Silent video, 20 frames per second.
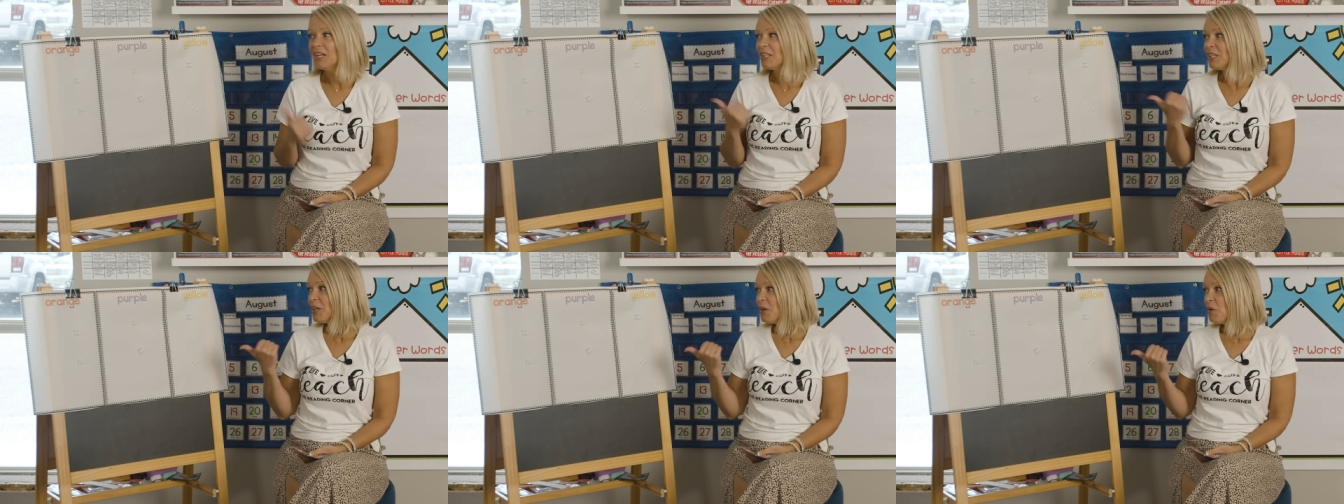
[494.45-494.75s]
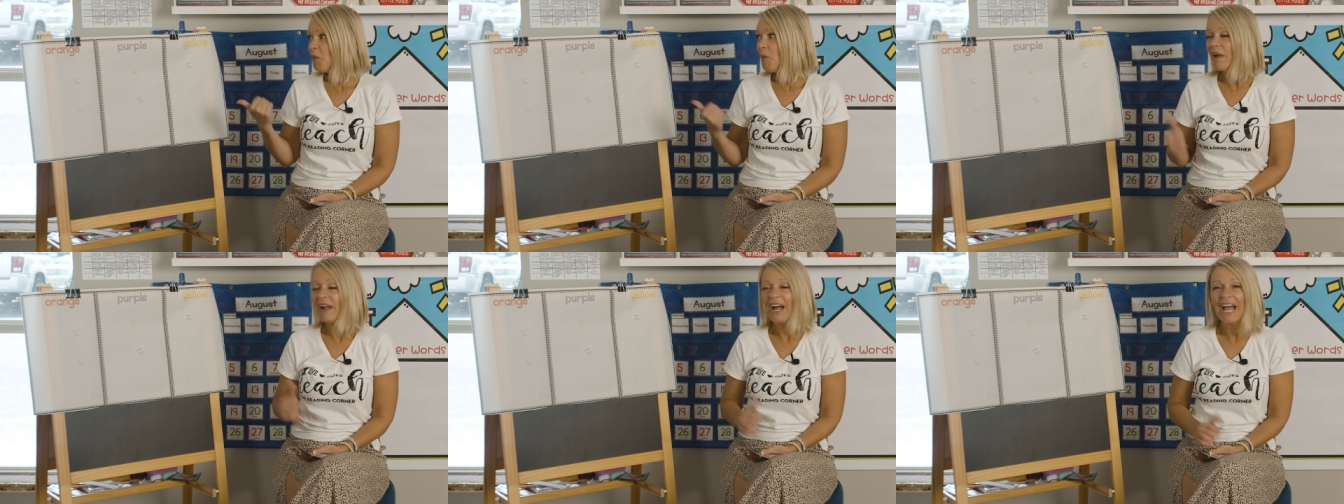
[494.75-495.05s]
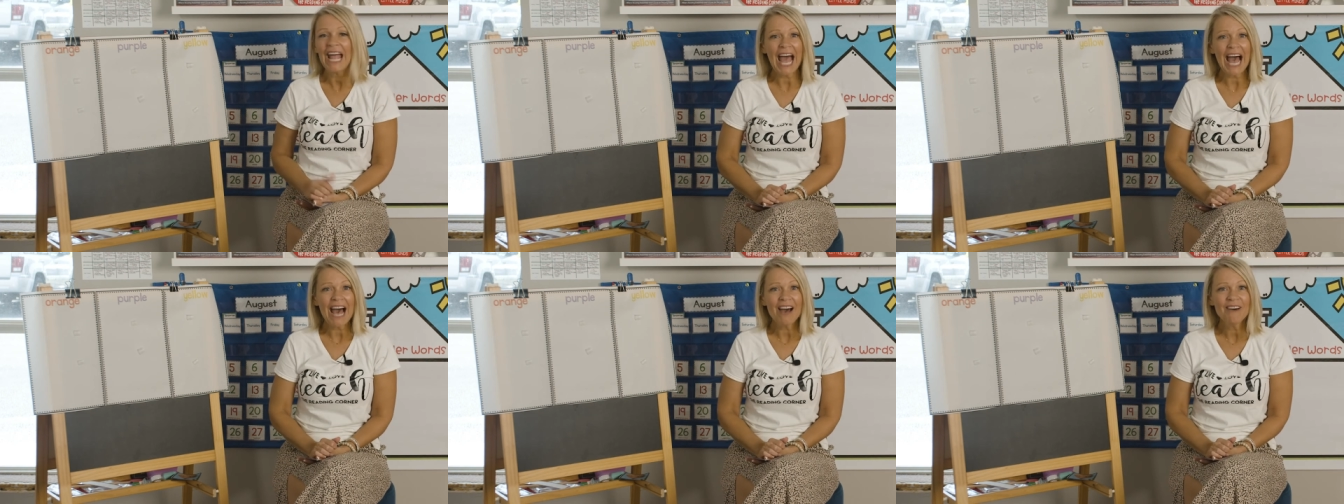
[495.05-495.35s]
Look what
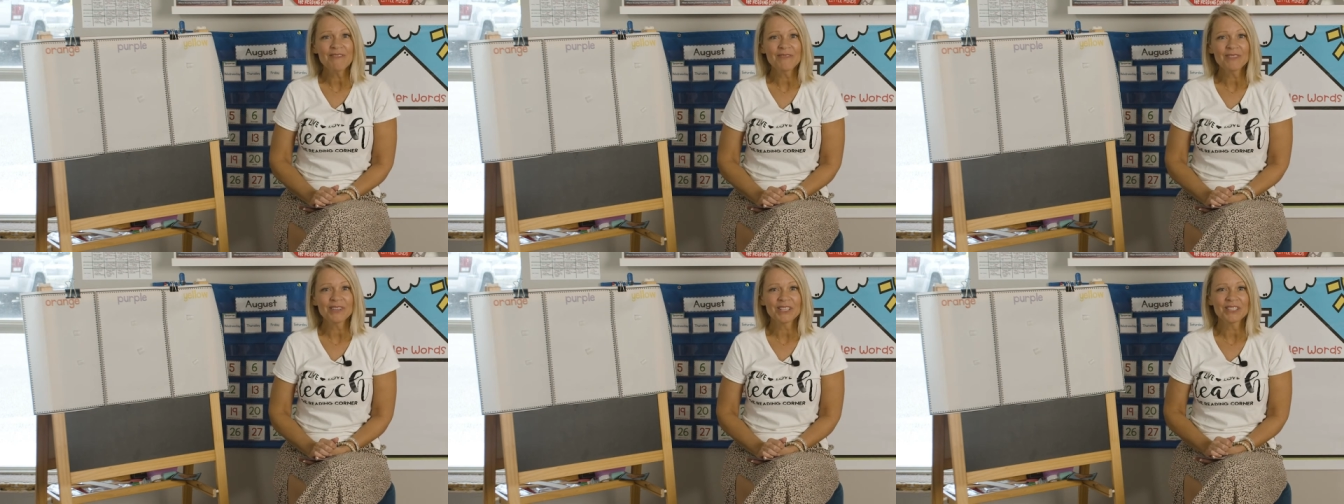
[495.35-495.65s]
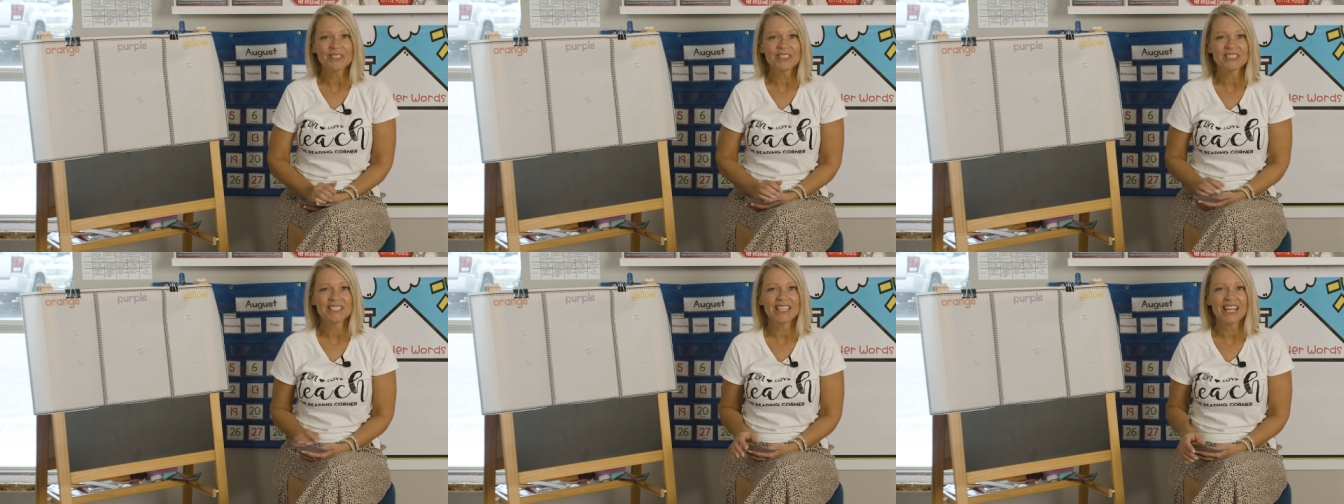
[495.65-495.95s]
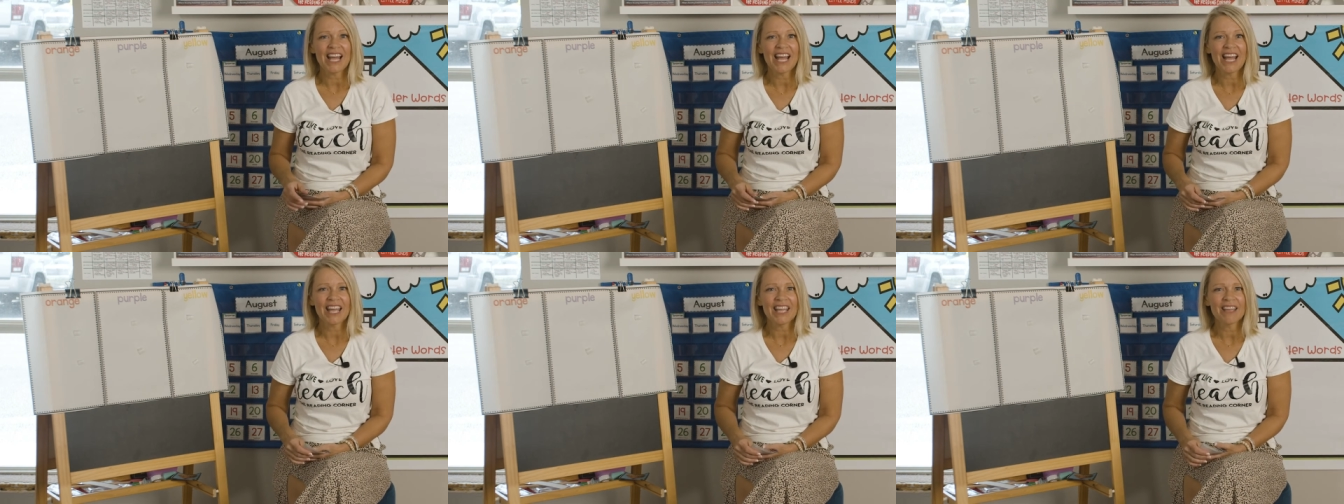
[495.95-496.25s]
I have for you
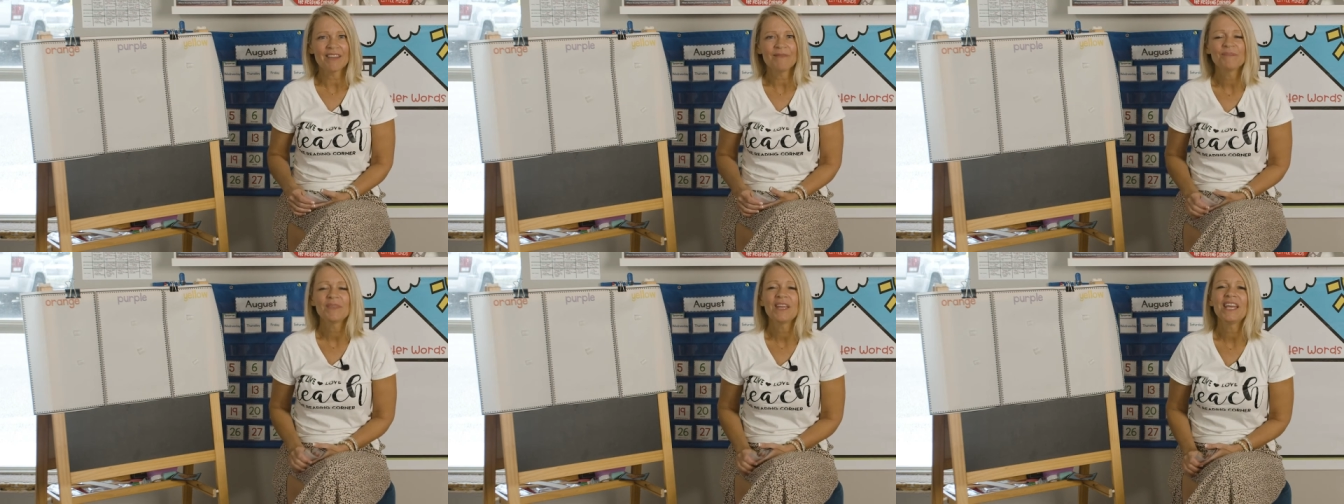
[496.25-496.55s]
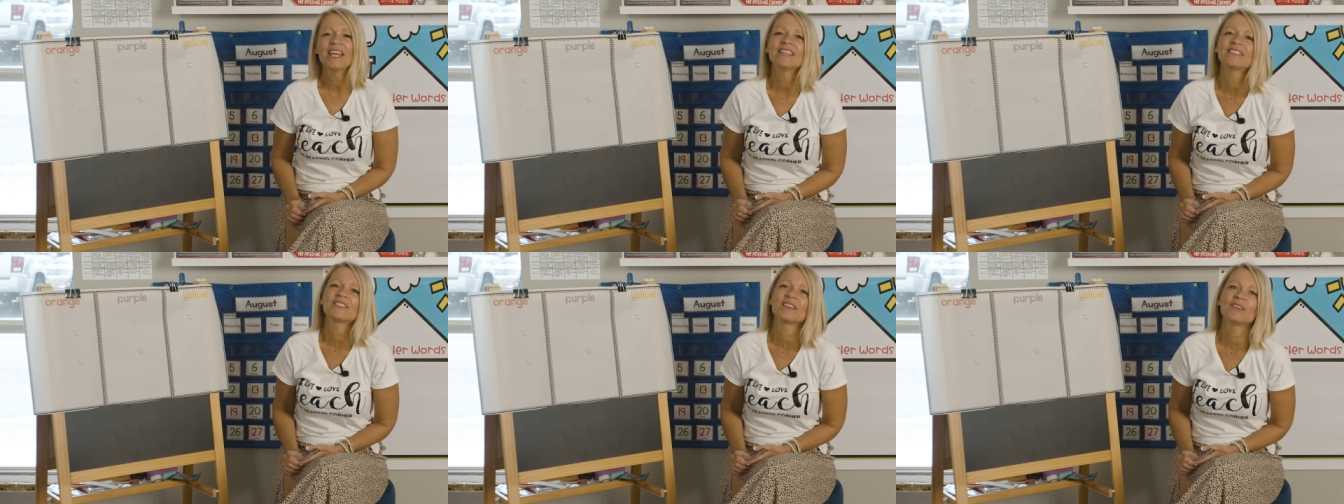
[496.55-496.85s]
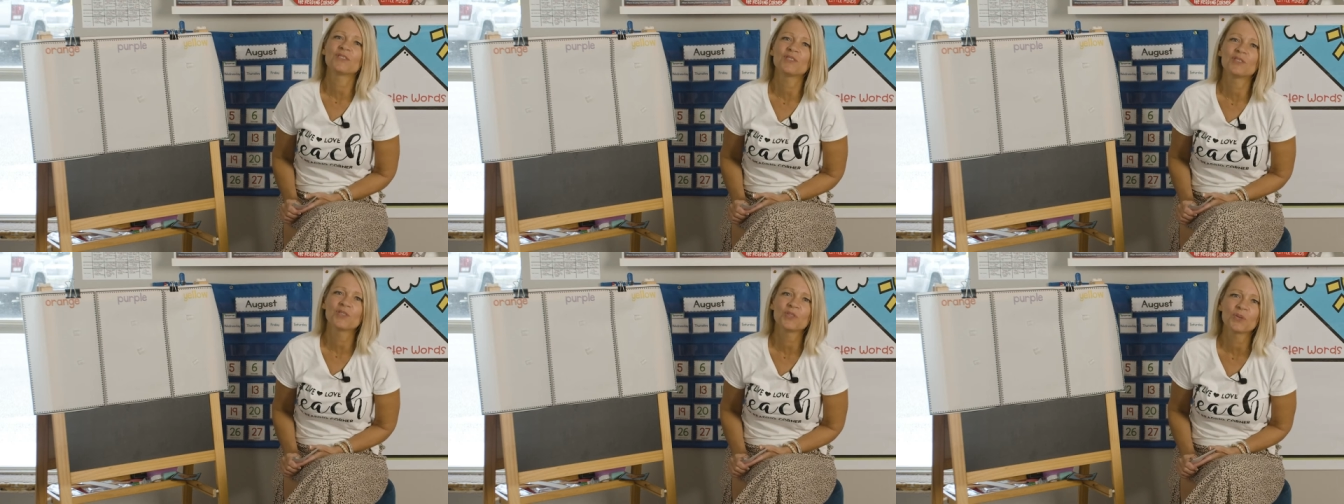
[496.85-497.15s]
today. It's
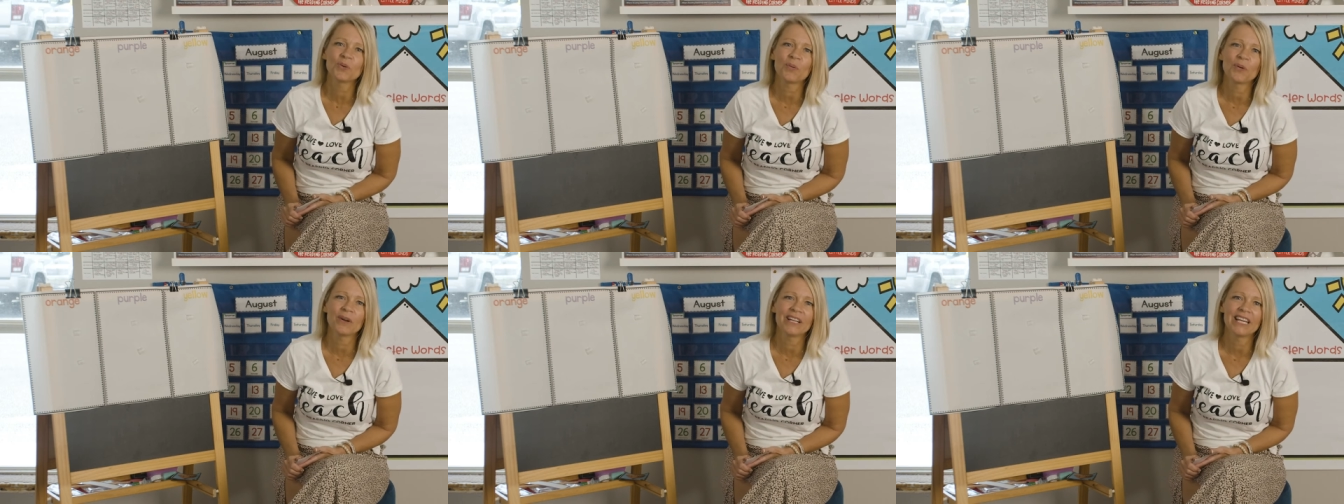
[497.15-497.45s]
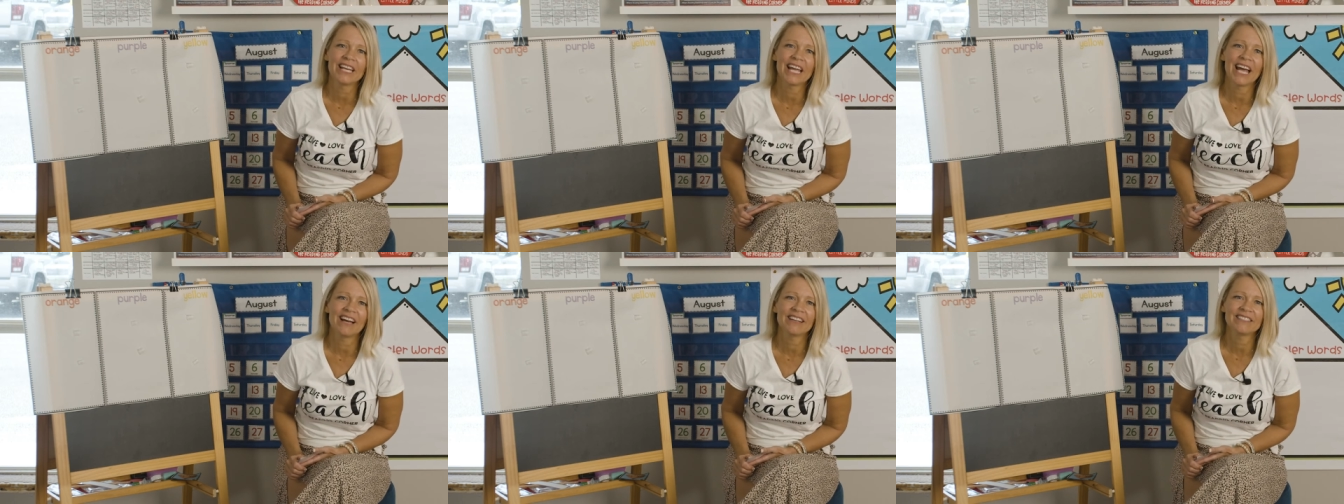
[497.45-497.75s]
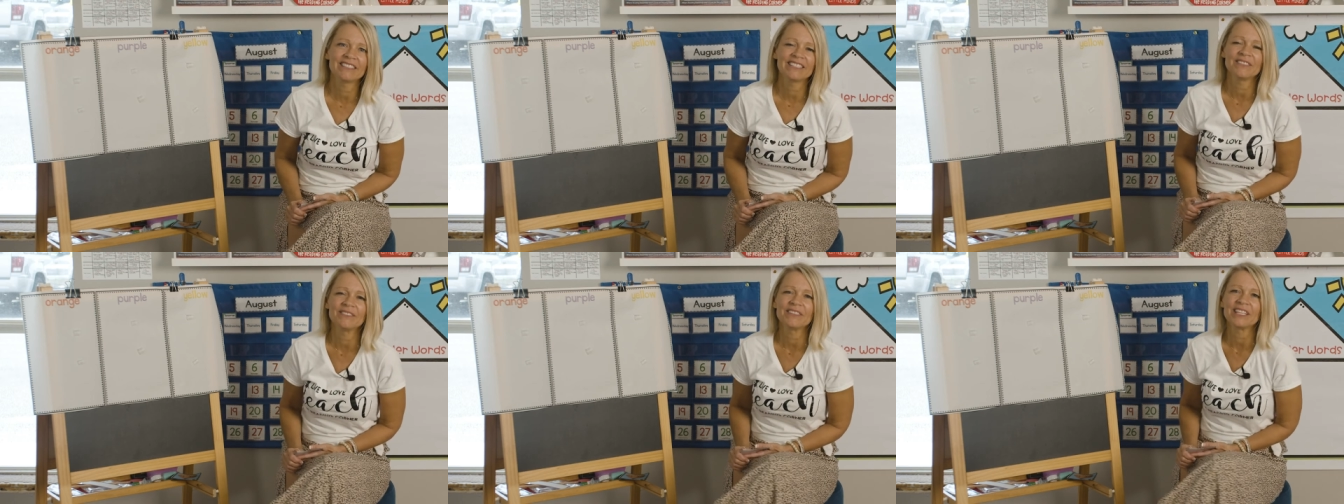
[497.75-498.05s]
a sorting
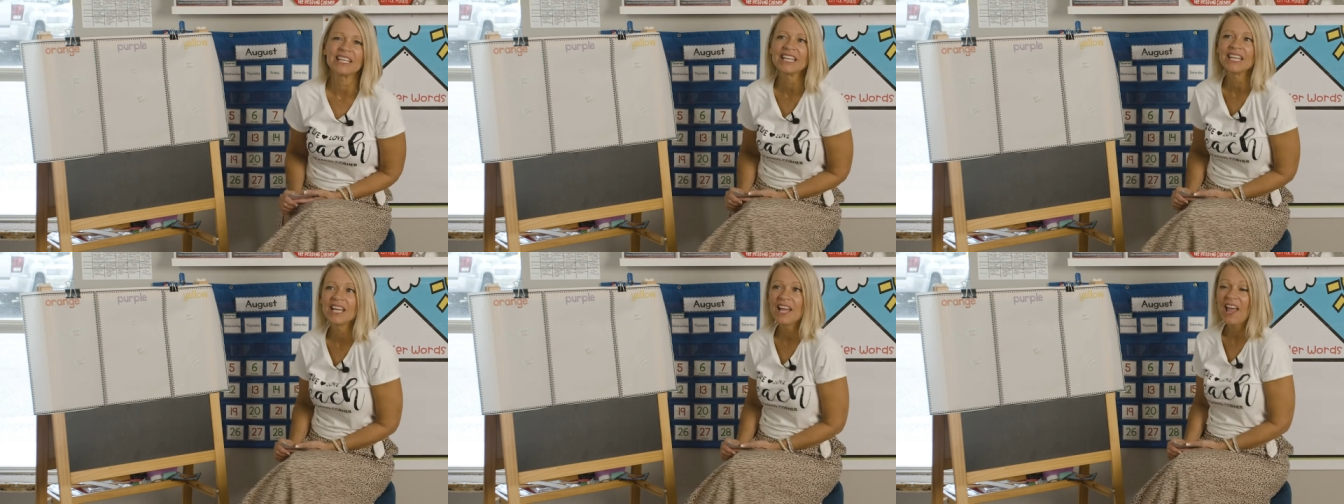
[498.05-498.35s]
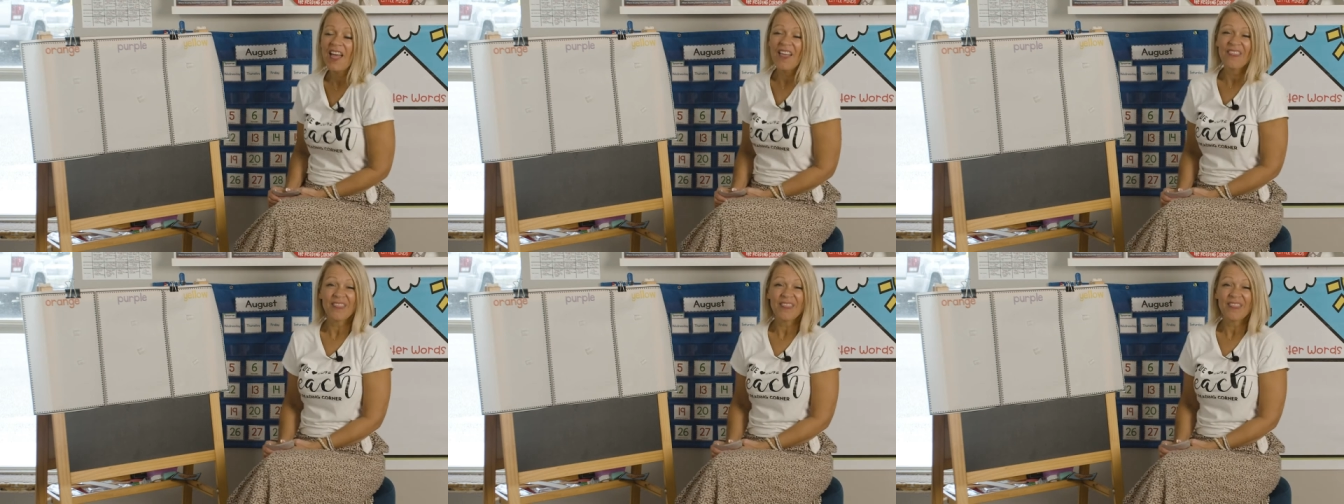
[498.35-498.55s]
activity.